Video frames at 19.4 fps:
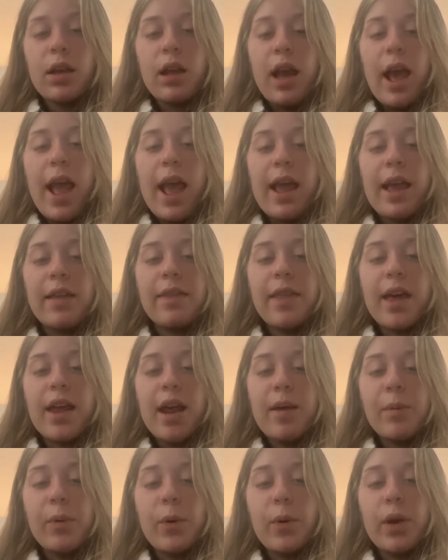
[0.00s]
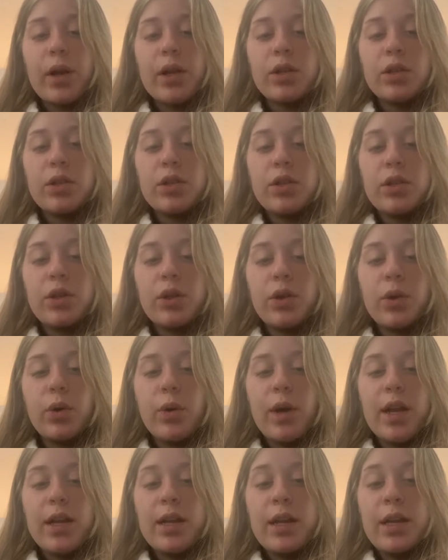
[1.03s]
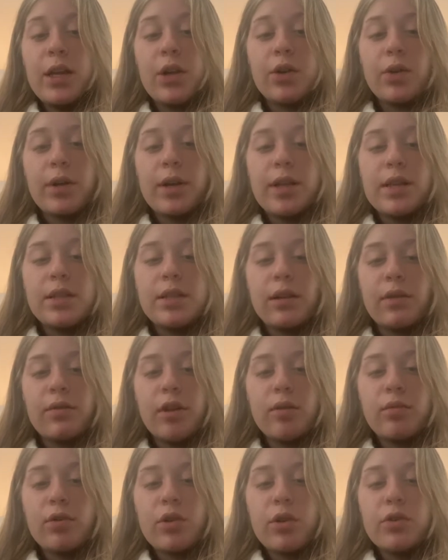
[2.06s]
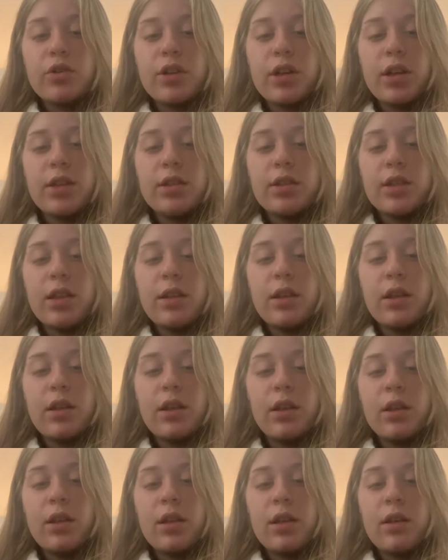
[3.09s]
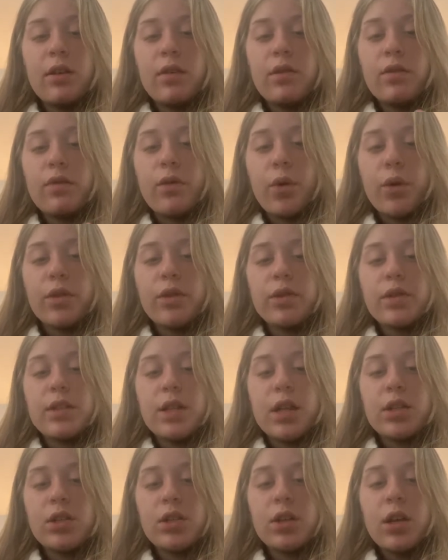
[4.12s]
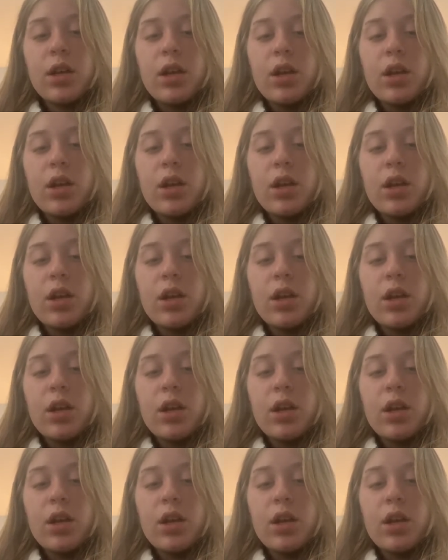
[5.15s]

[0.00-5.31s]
and then I'm going to do an increase of double crochets in the 4th stitch.